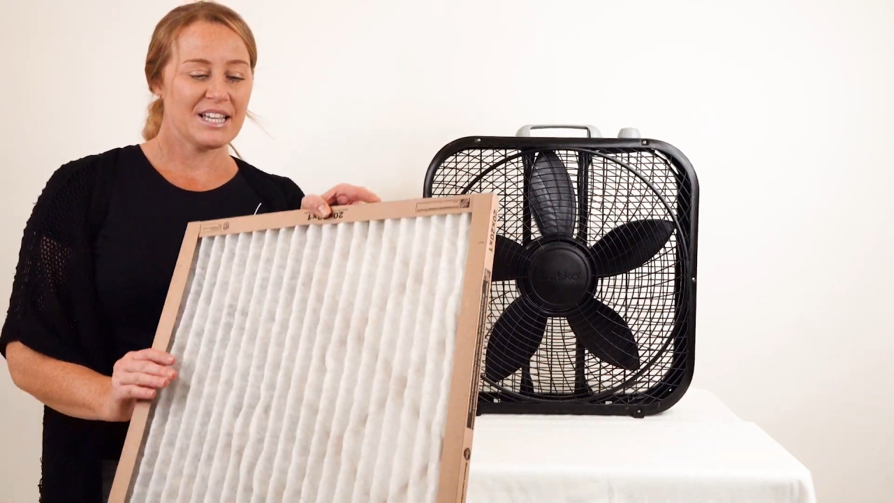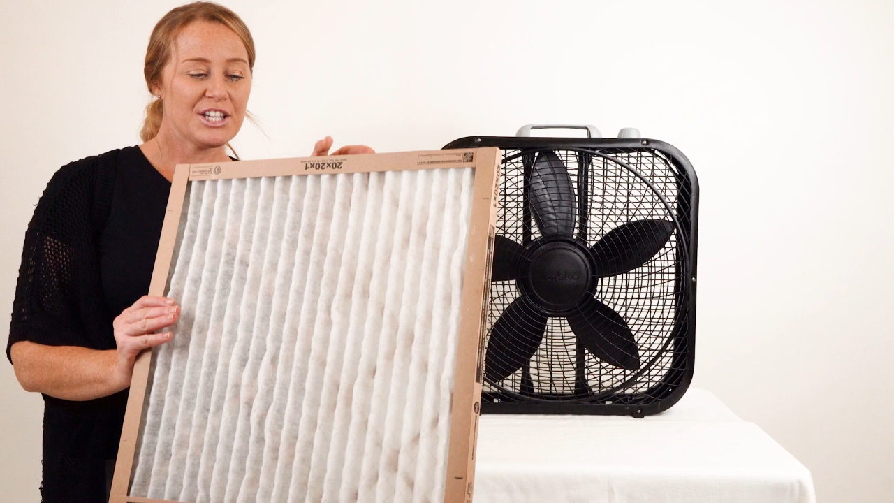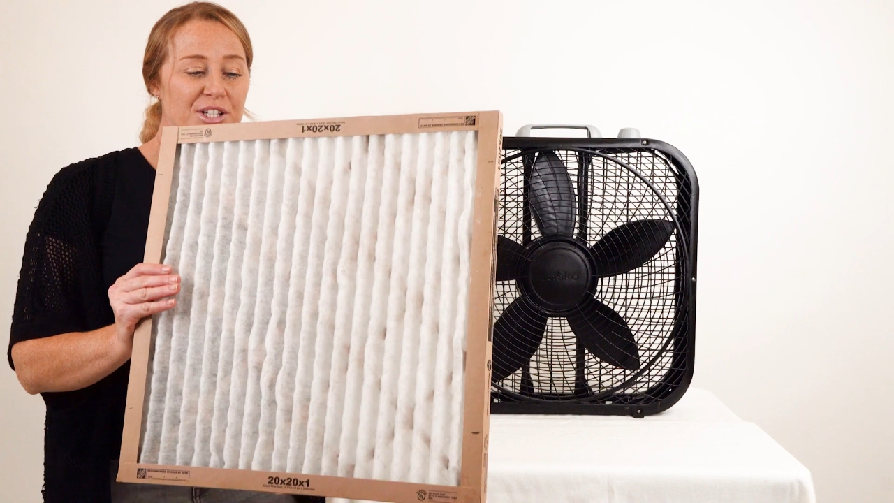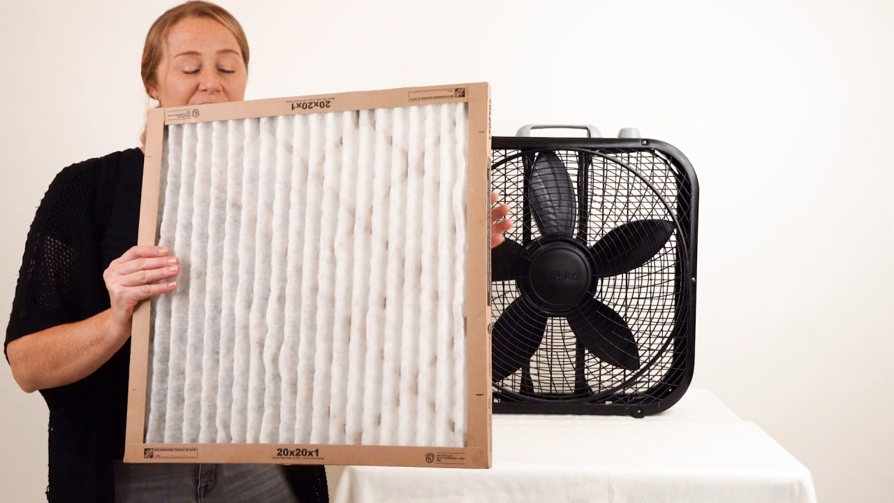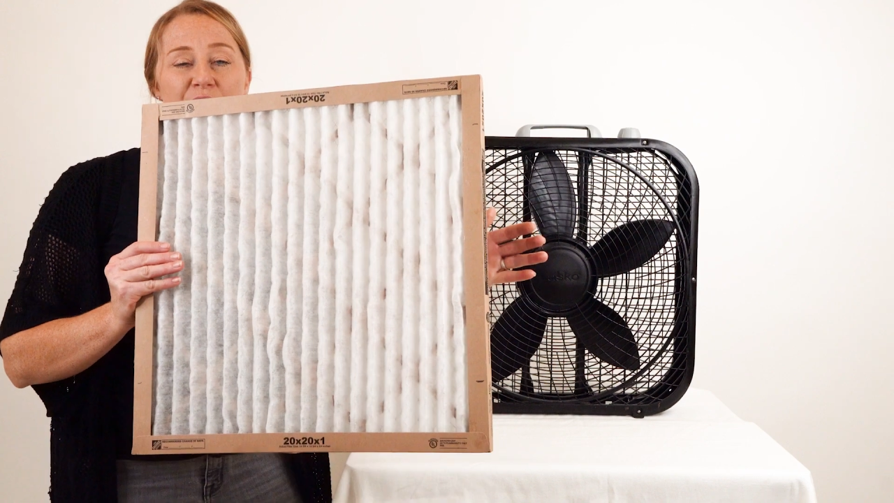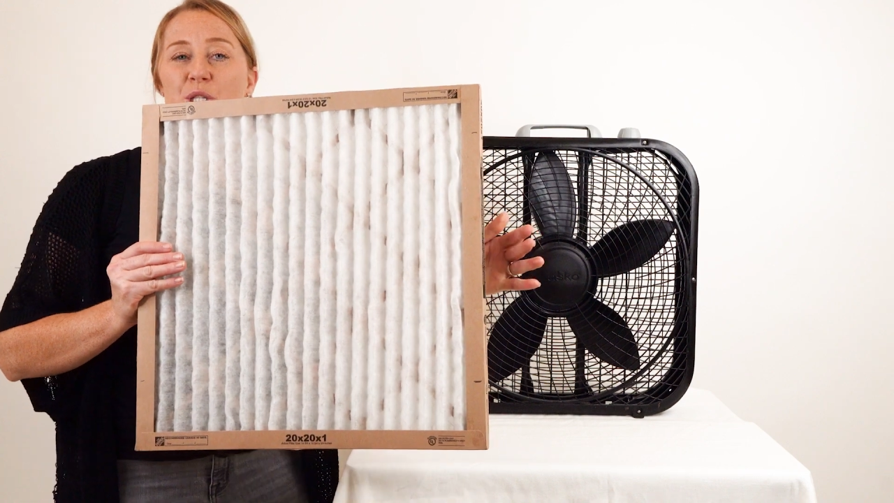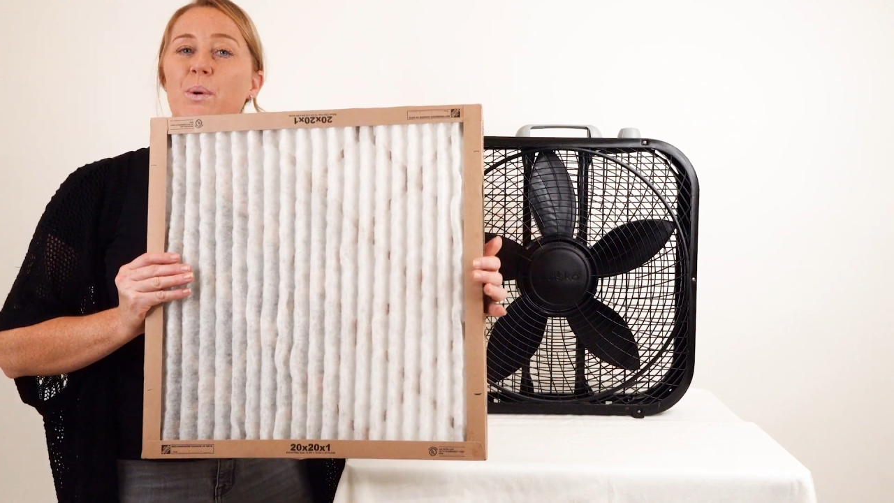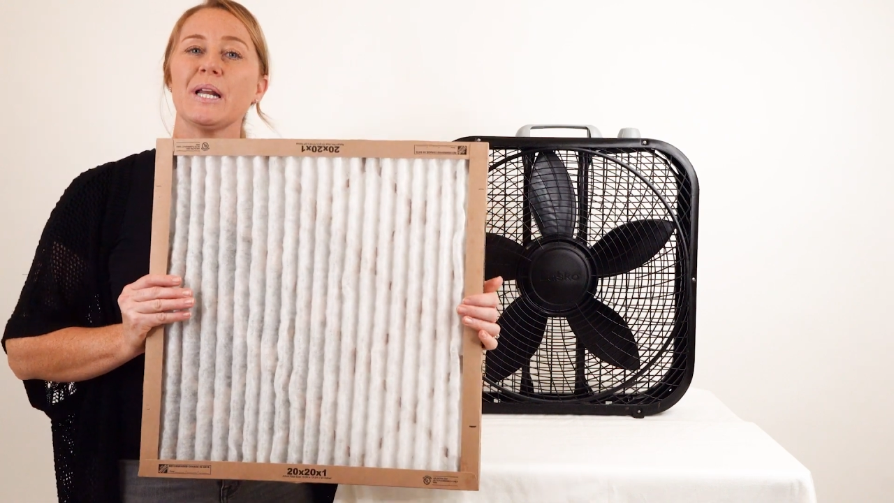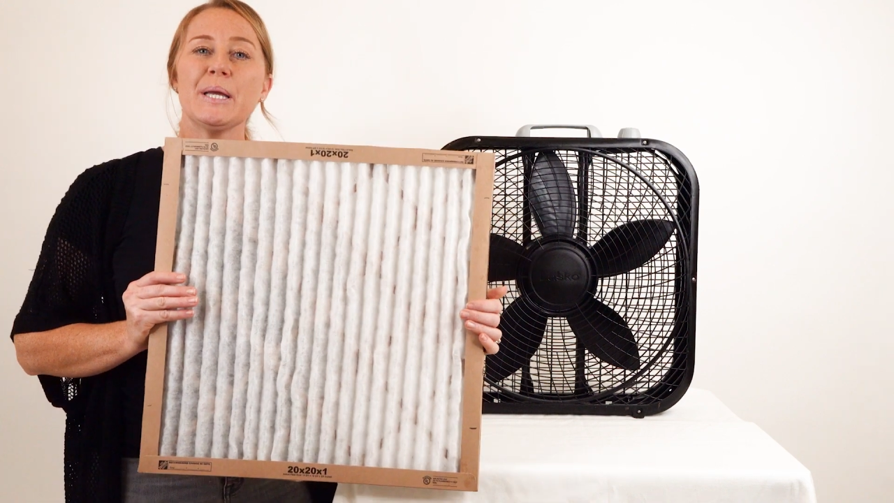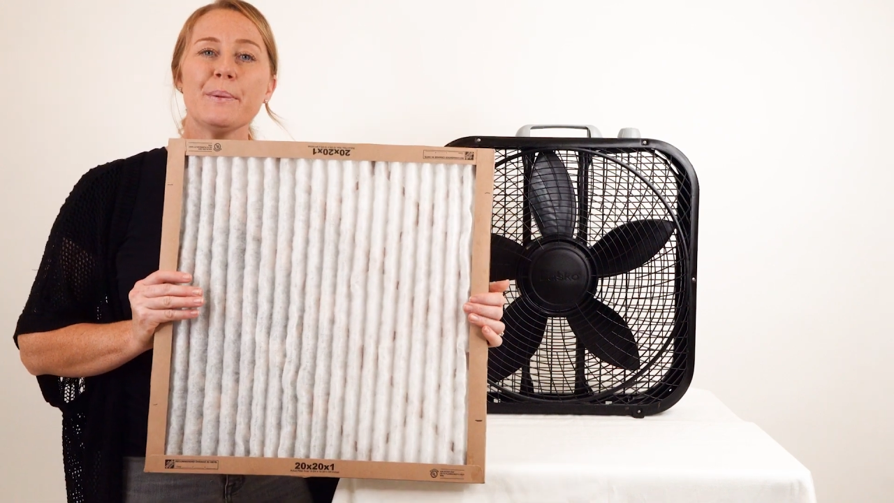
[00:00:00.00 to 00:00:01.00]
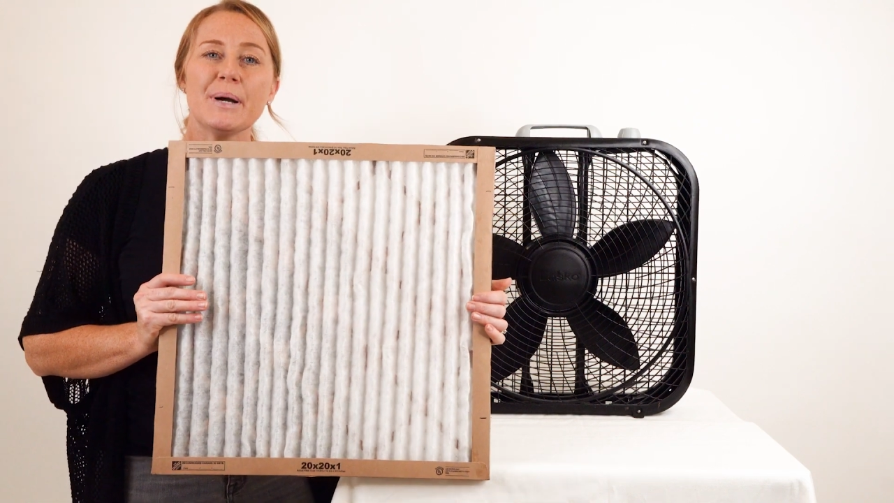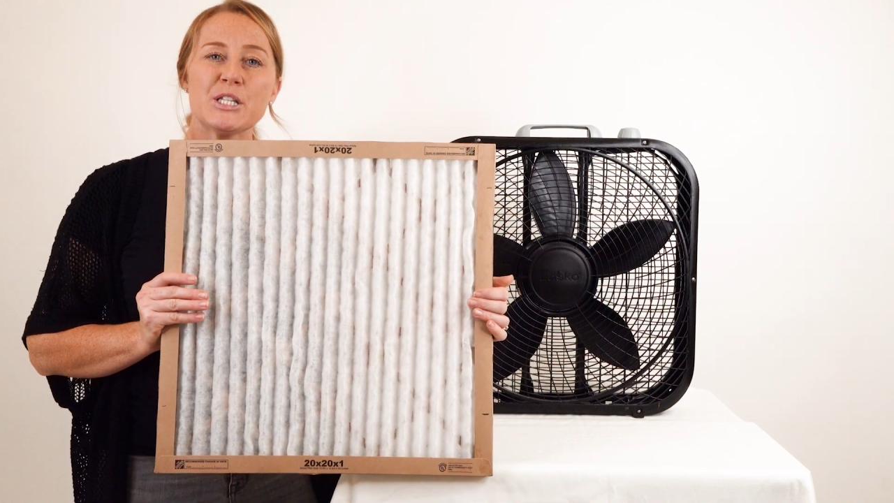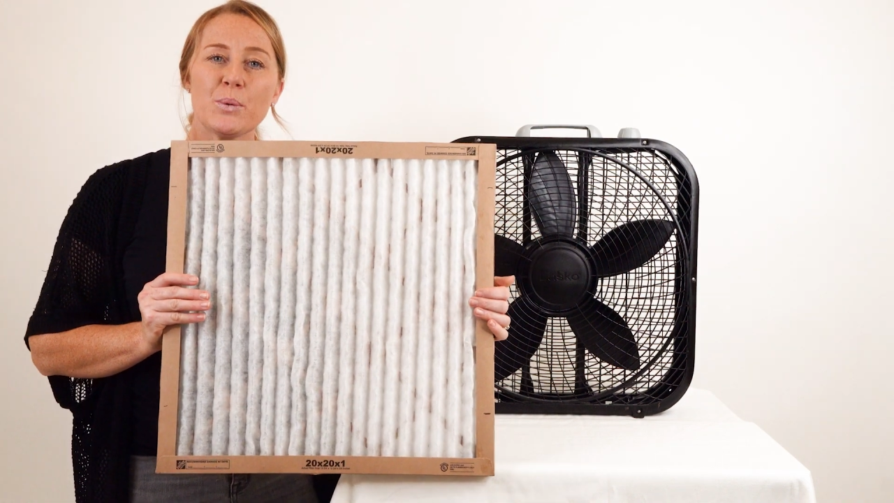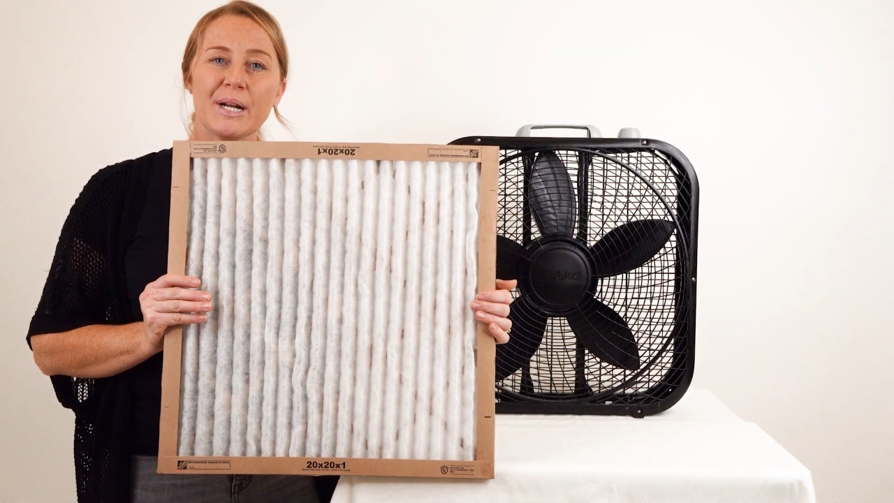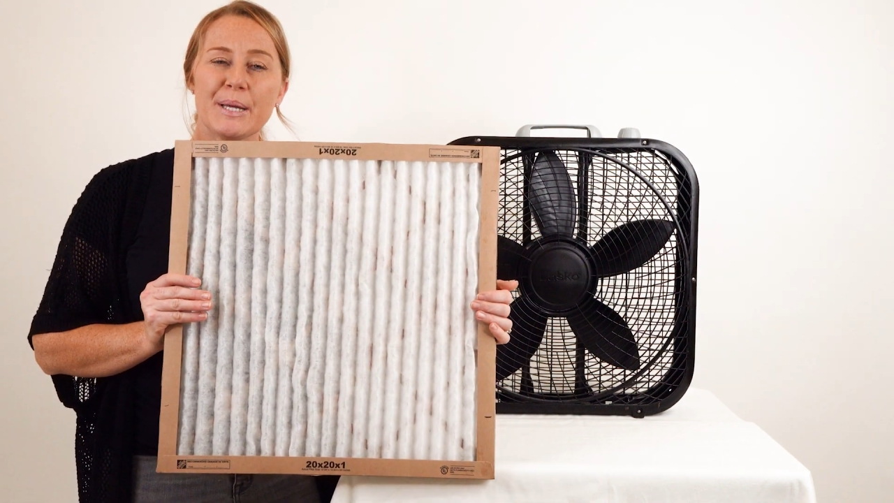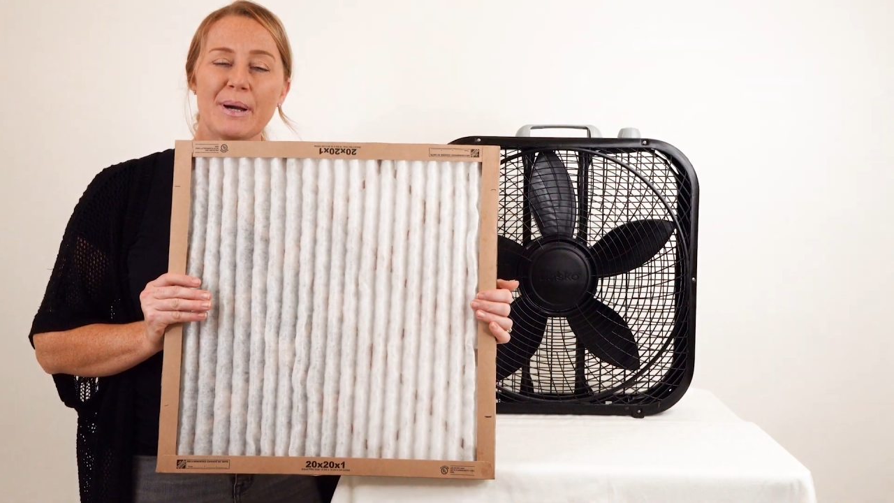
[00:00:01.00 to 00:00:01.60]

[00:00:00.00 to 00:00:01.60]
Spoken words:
You'll need a 20 by 20